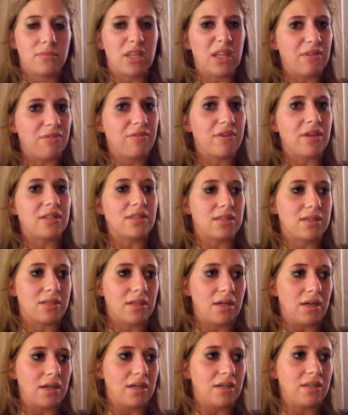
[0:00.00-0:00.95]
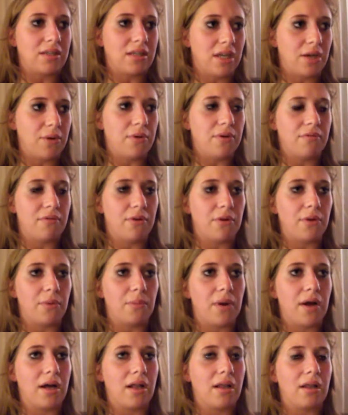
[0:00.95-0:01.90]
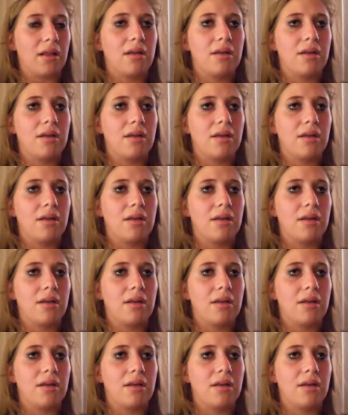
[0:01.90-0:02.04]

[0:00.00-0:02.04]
It fits Darren very well.